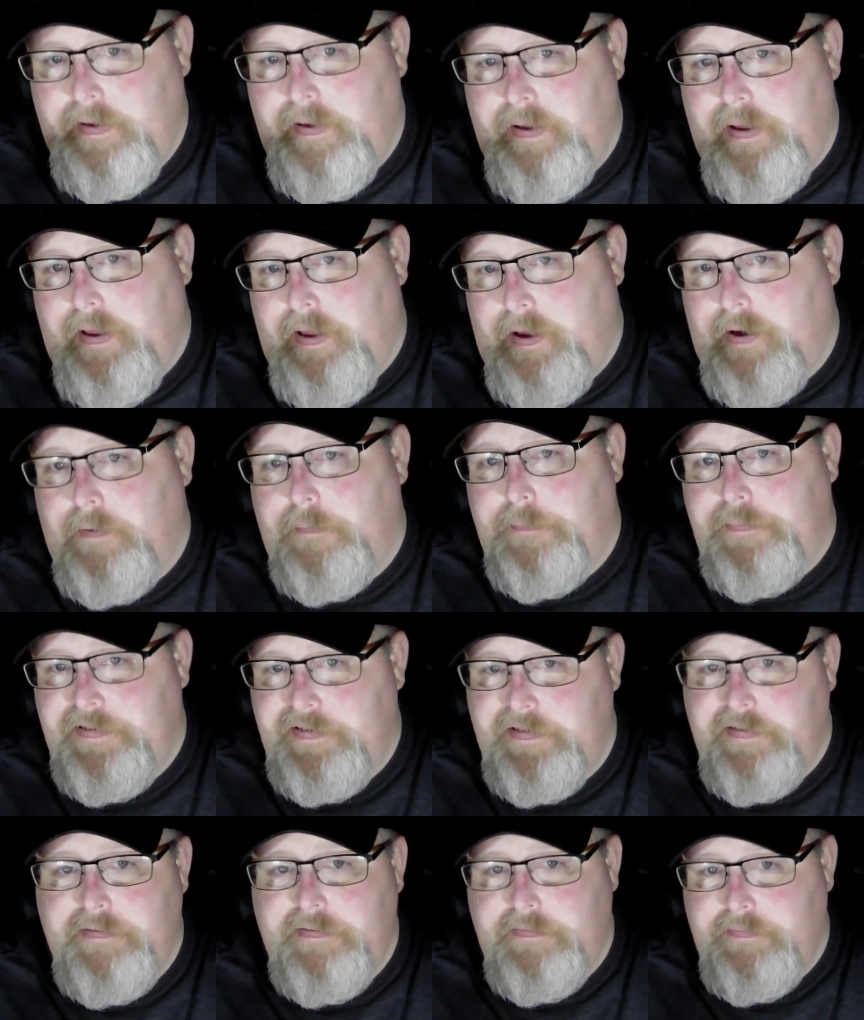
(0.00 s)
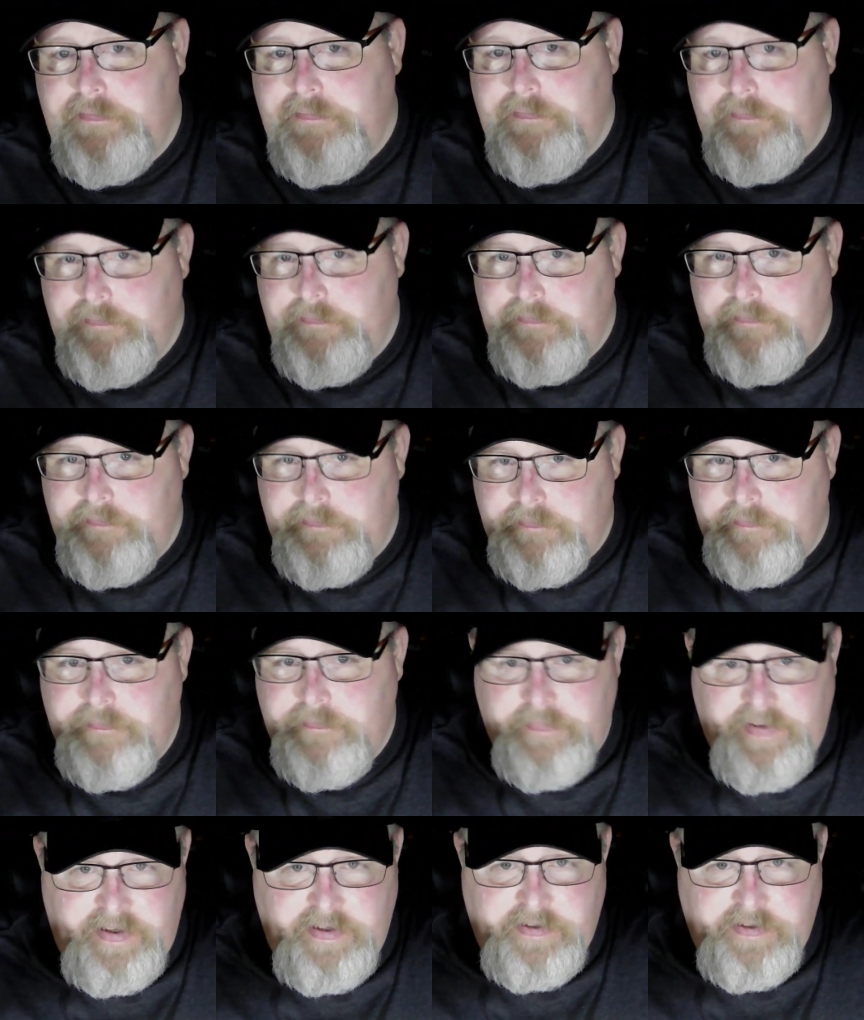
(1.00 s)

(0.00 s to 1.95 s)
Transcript: helps ease